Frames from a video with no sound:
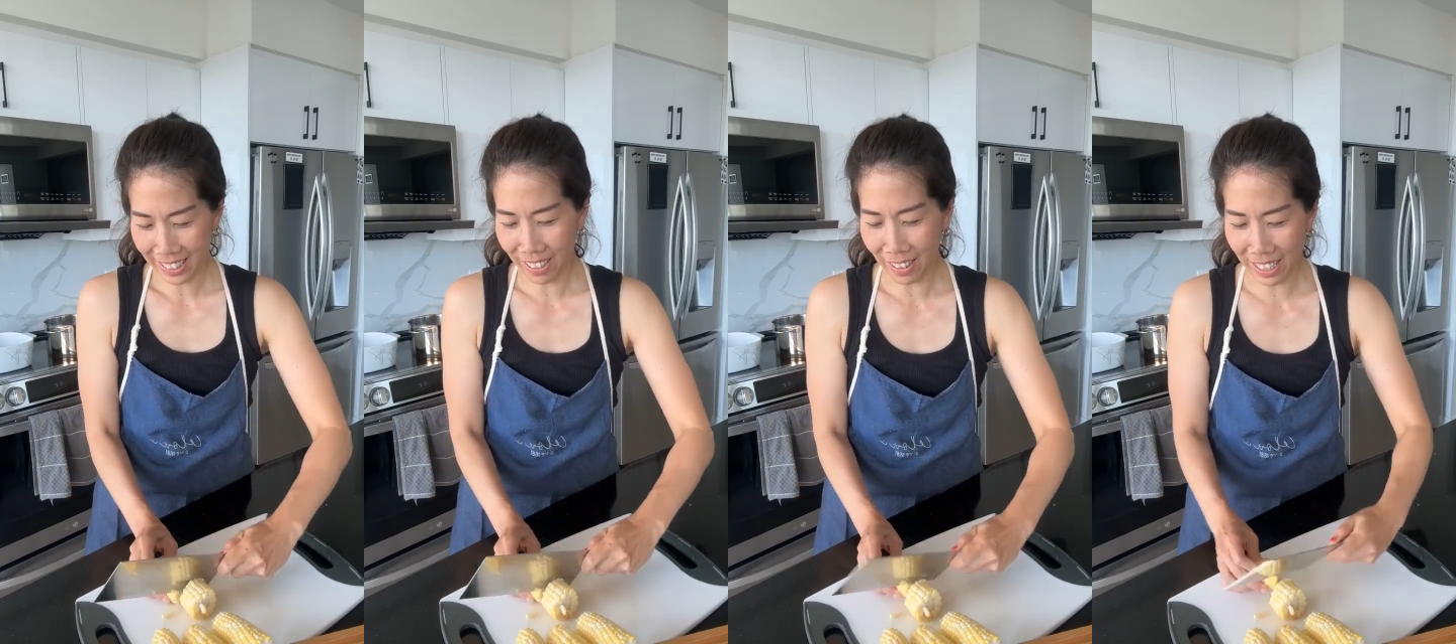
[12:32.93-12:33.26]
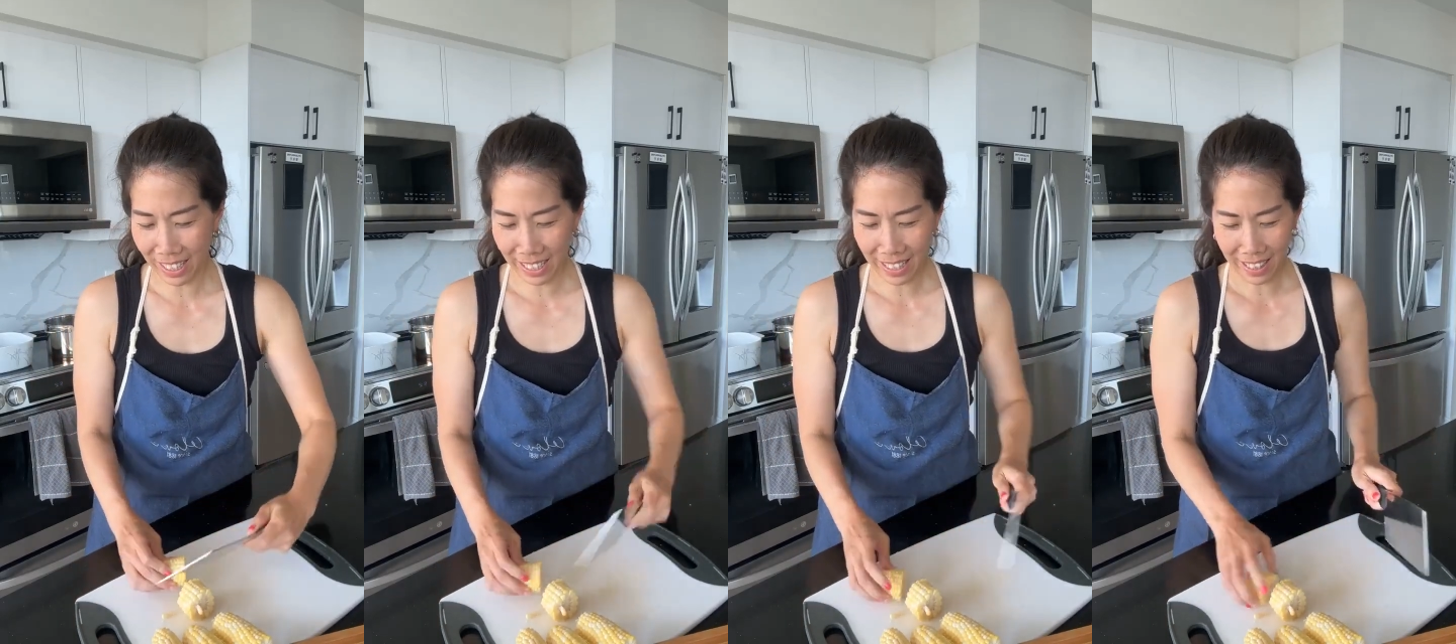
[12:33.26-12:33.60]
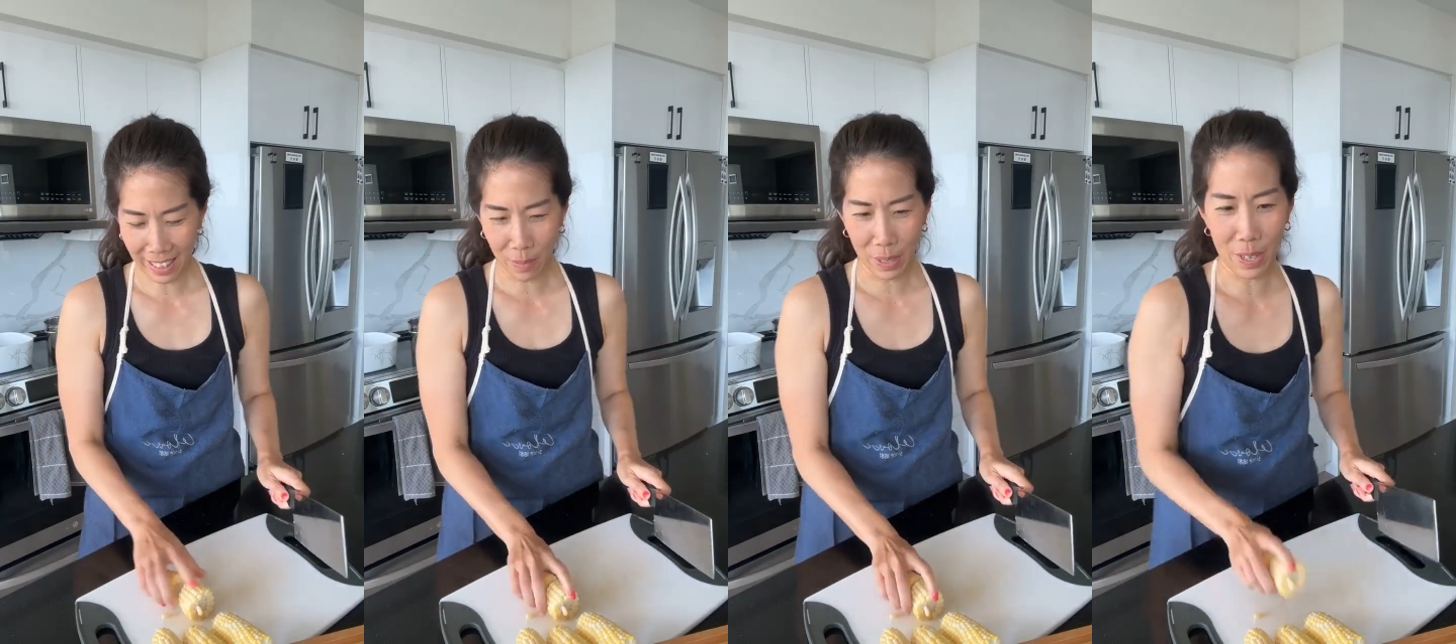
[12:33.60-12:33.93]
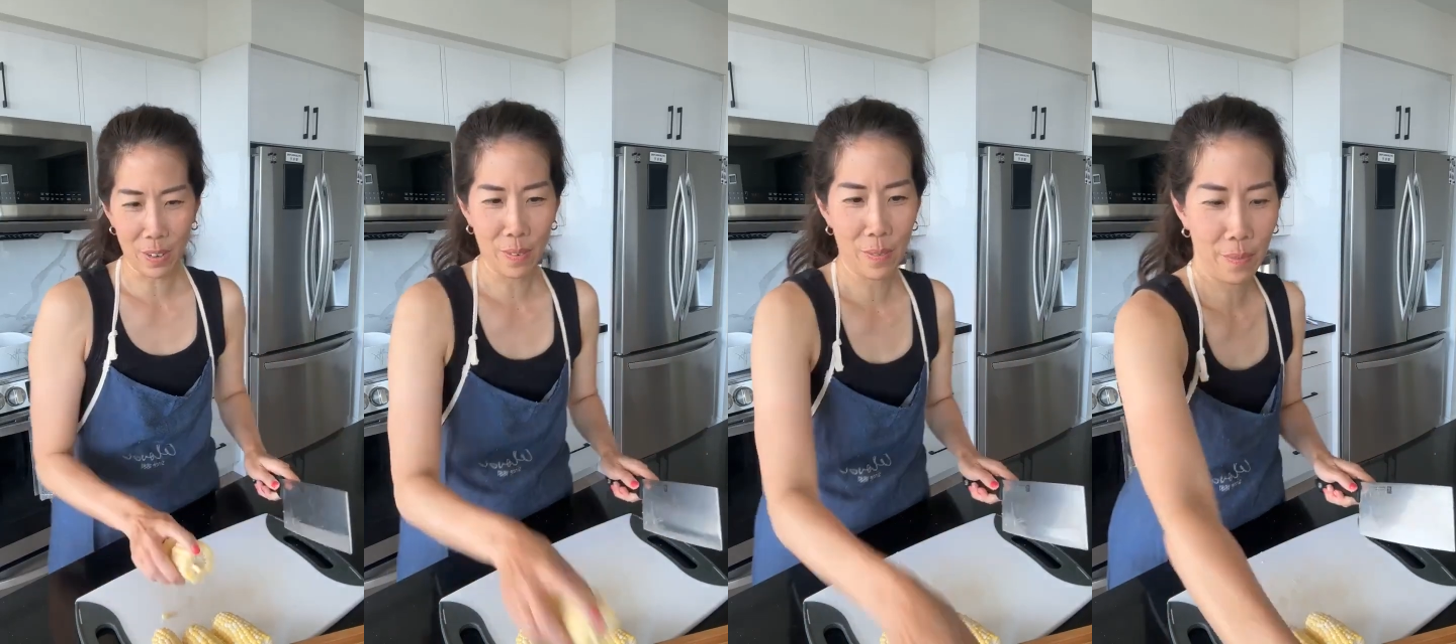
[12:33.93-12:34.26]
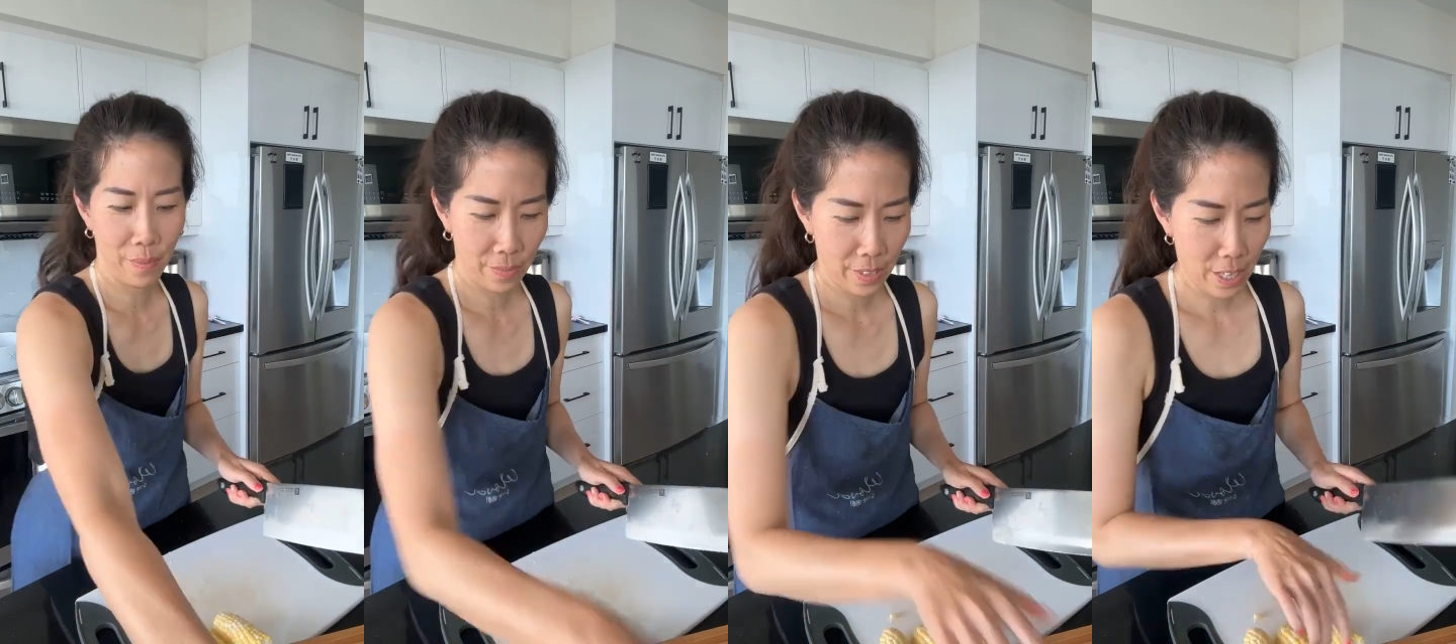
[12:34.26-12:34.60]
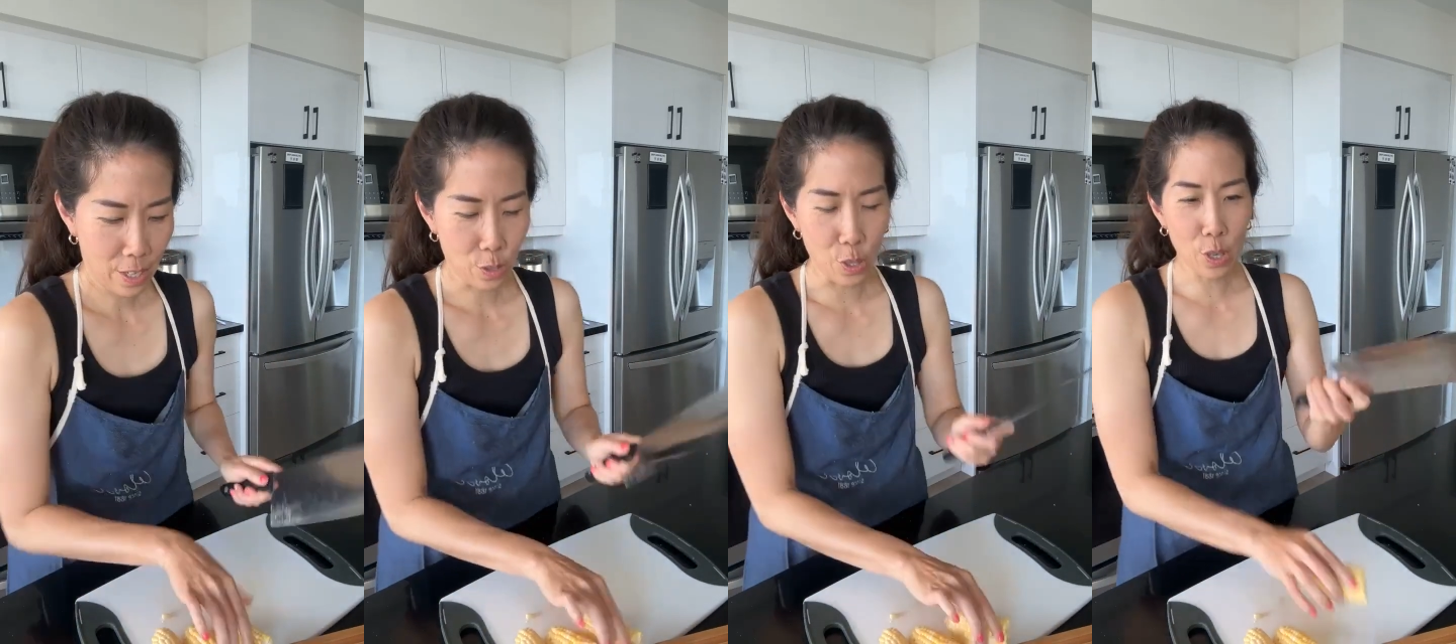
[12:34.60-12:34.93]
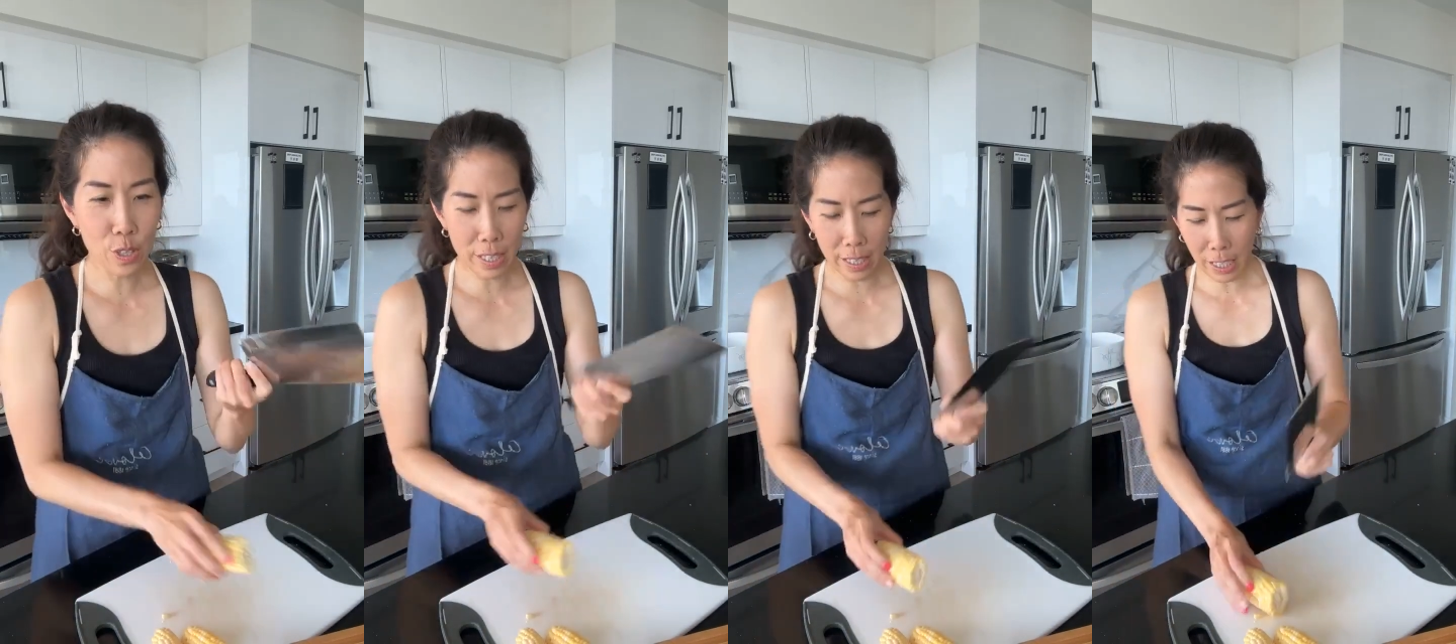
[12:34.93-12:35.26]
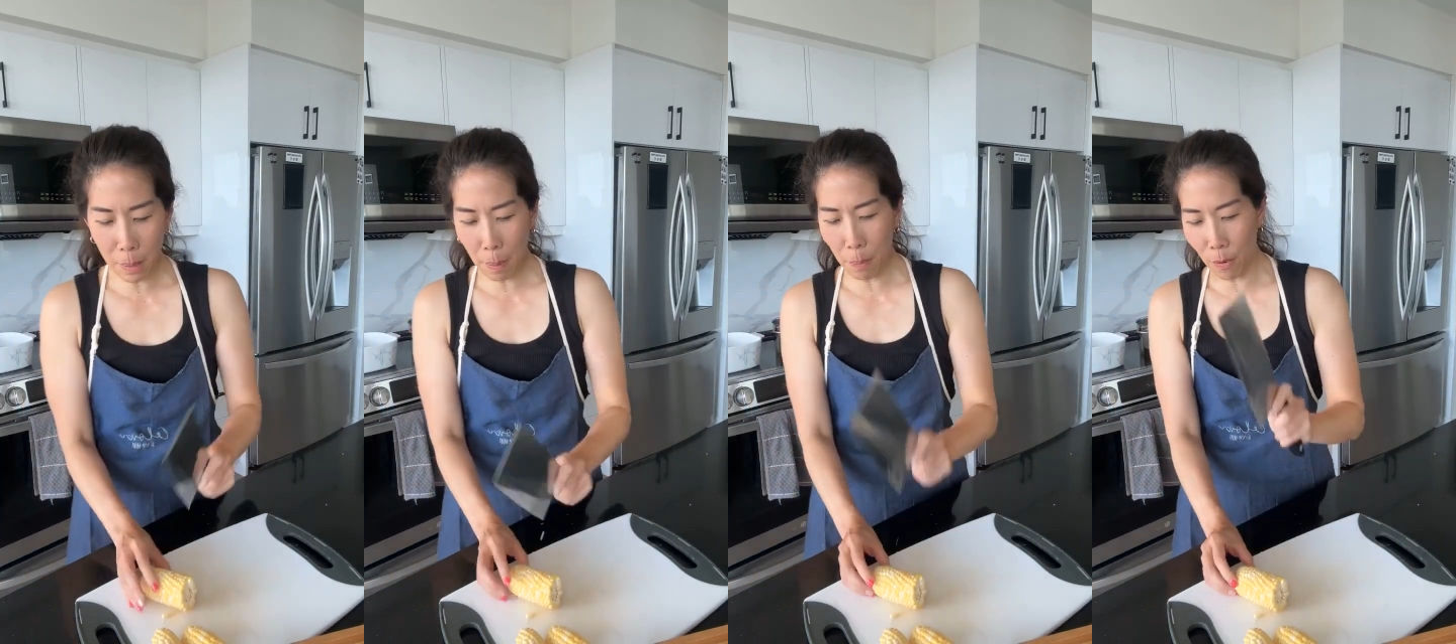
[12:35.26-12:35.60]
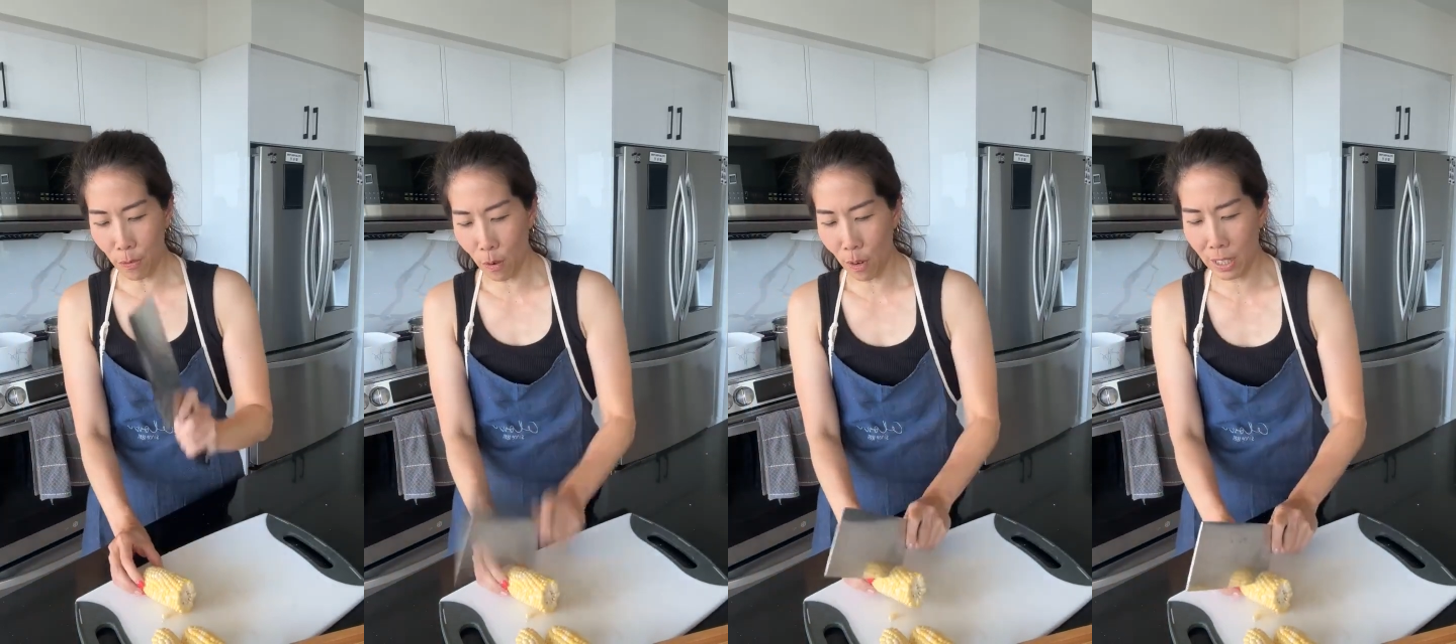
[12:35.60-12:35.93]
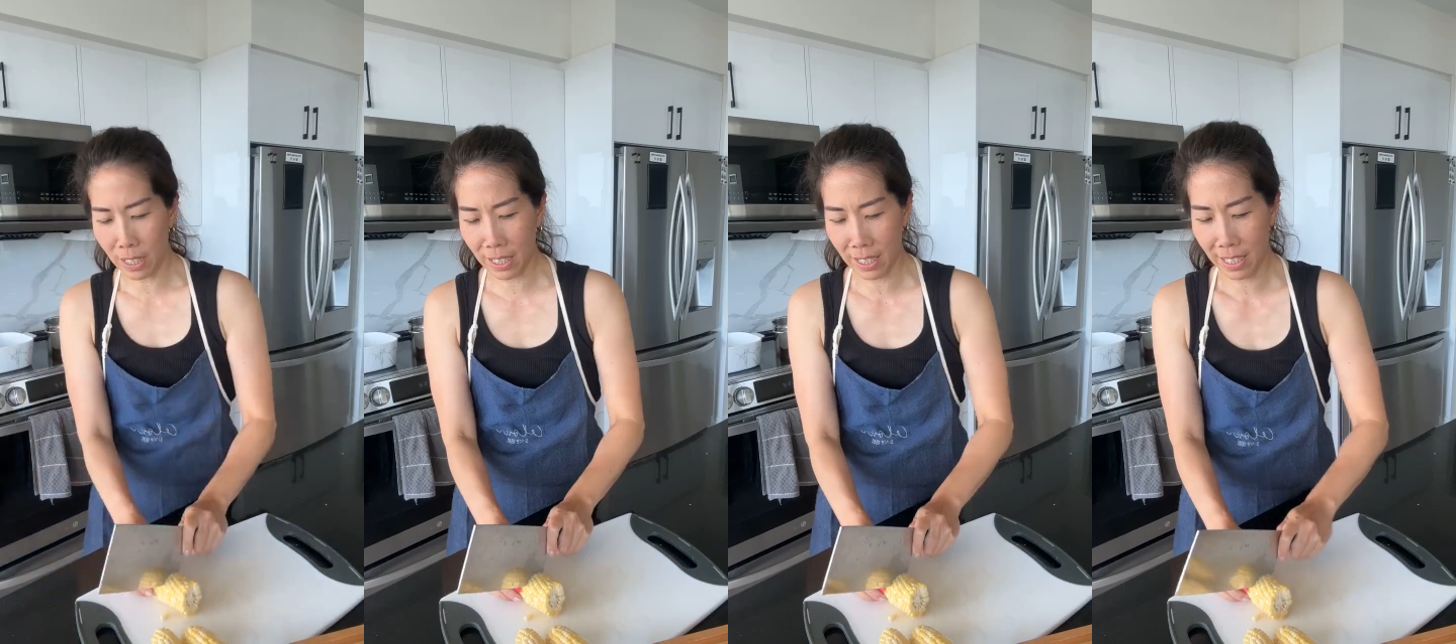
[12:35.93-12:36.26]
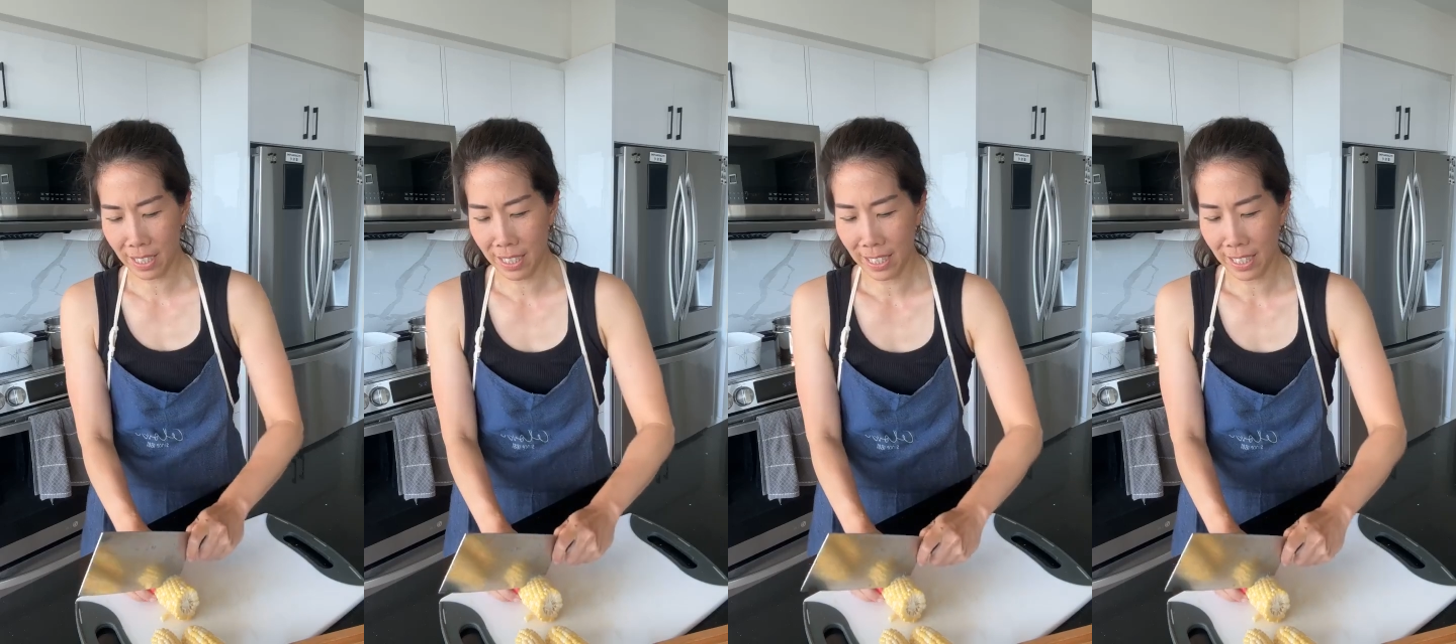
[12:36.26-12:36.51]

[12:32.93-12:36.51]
All right, there we go. So you use a little bit more force,